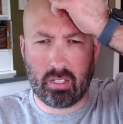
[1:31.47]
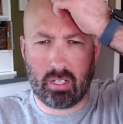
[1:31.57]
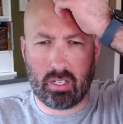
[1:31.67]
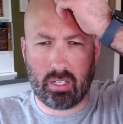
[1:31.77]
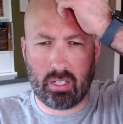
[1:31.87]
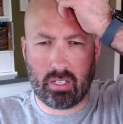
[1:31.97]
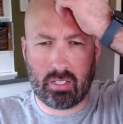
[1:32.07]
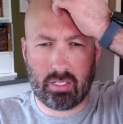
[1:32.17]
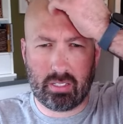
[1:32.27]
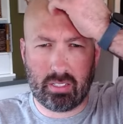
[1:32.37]

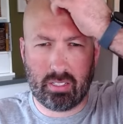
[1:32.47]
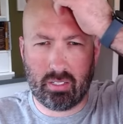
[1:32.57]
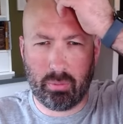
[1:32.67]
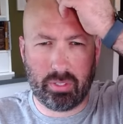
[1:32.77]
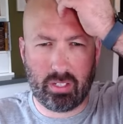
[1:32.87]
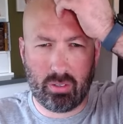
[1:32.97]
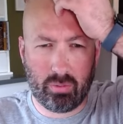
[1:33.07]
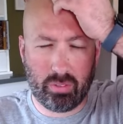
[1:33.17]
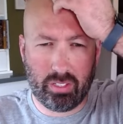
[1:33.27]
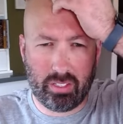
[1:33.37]
uh, we
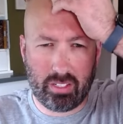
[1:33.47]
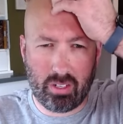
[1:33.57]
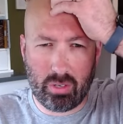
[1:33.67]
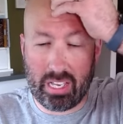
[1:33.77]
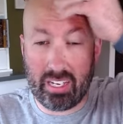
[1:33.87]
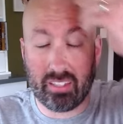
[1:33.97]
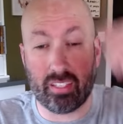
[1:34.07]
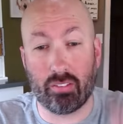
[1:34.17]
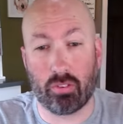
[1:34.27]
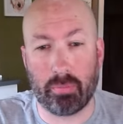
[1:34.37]
don't really know
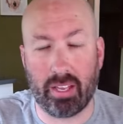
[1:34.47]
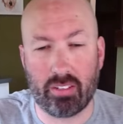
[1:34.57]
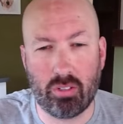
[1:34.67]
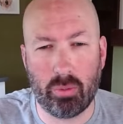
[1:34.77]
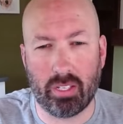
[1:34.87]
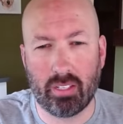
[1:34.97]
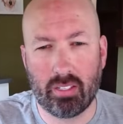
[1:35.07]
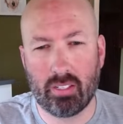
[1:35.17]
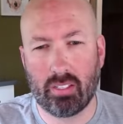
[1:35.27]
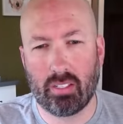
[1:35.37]
anything from that, do we?
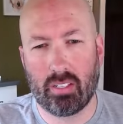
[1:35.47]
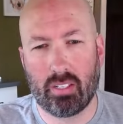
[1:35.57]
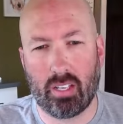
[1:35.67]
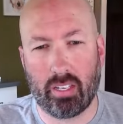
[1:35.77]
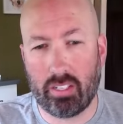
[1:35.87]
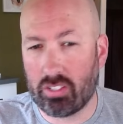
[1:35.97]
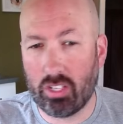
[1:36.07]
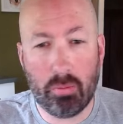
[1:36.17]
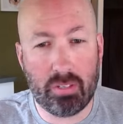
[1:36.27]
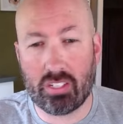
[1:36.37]
It could
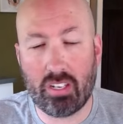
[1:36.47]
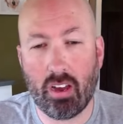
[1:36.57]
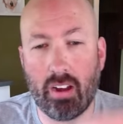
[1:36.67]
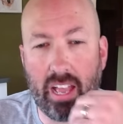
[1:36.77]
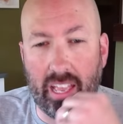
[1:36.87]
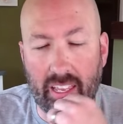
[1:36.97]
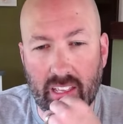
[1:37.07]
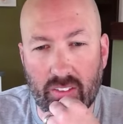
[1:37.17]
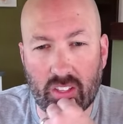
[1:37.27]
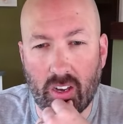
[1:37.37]
still be CRA
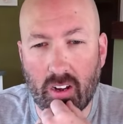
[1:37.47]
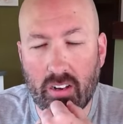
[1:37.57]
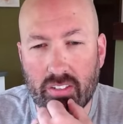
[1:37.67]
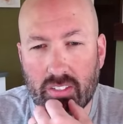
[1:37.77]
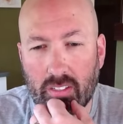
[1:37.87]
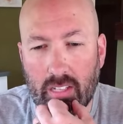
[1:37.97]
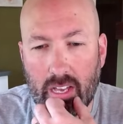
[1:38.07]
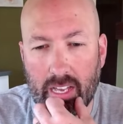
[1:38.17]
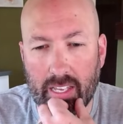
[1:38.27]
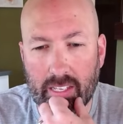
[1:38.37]
if the R is the
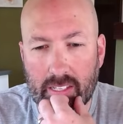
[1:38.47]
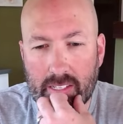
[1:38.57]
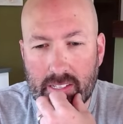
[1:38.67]
lie,